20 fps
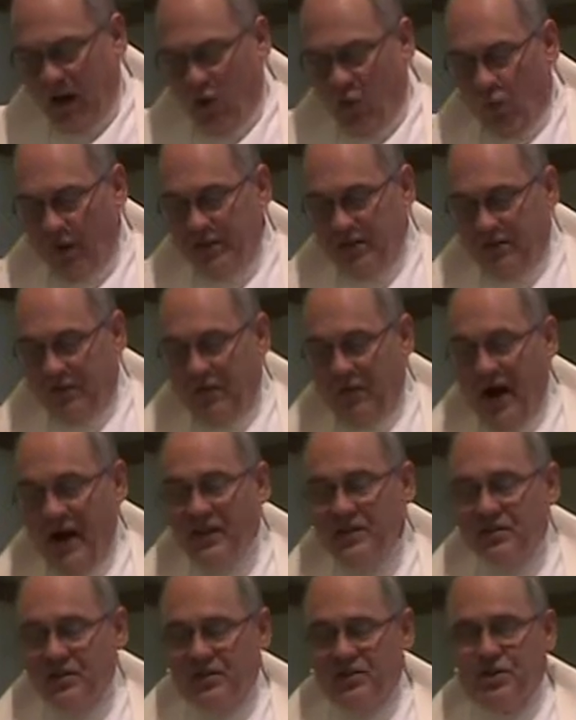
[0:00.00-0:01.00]
What
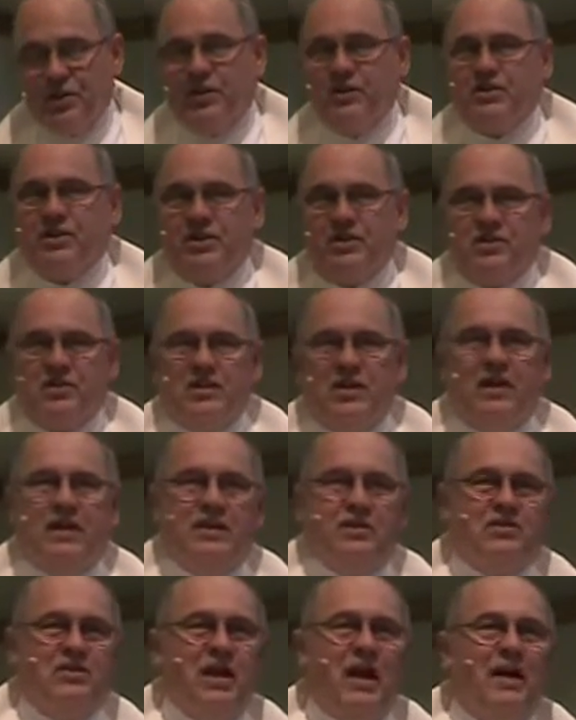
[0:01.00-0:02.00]
defines a church
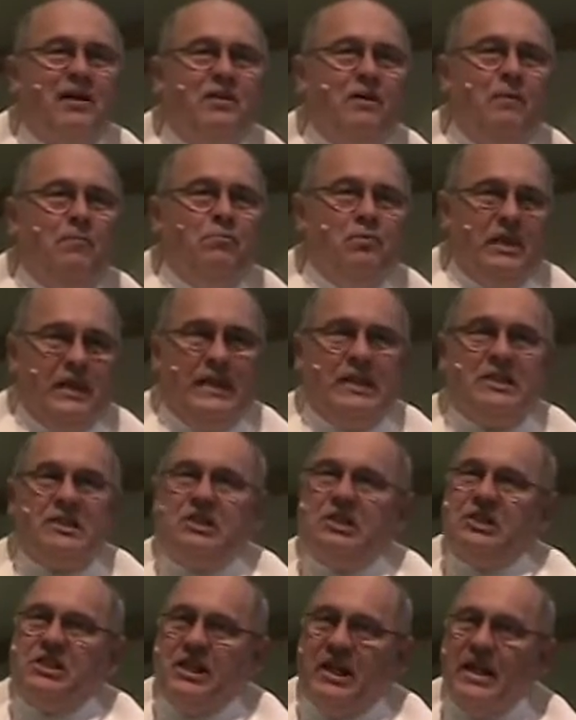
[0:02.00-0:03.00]
is not its
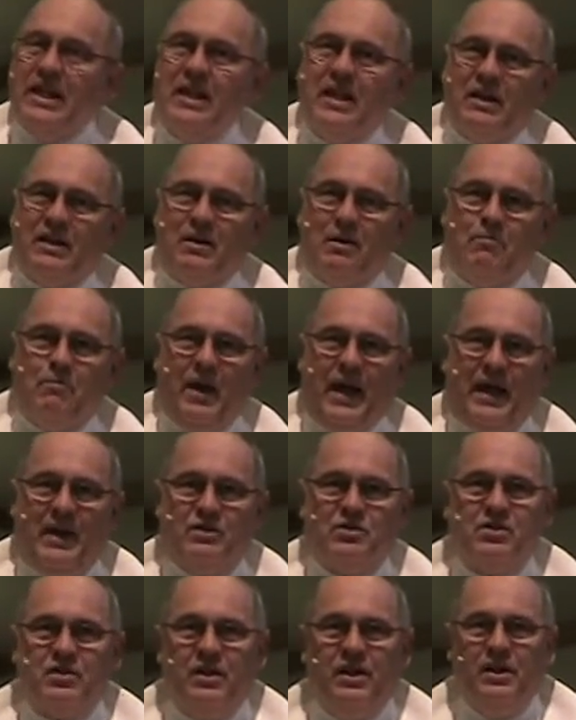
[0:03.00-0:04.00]
seating
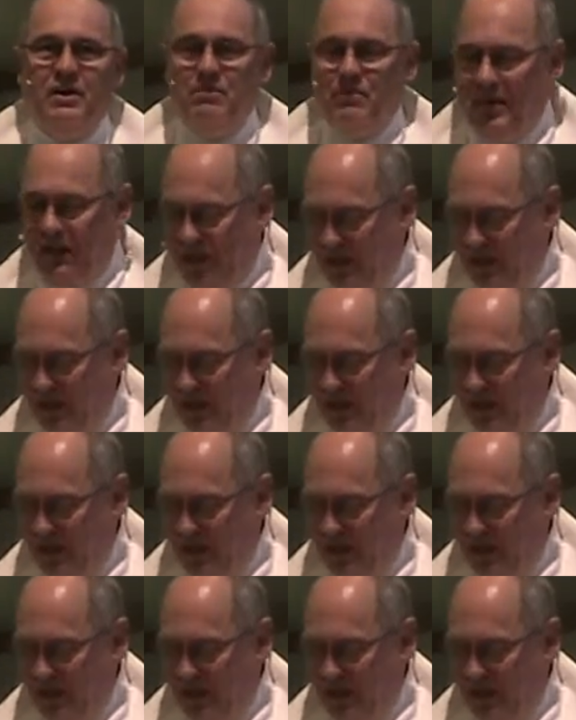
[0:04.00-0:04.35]
capacity, but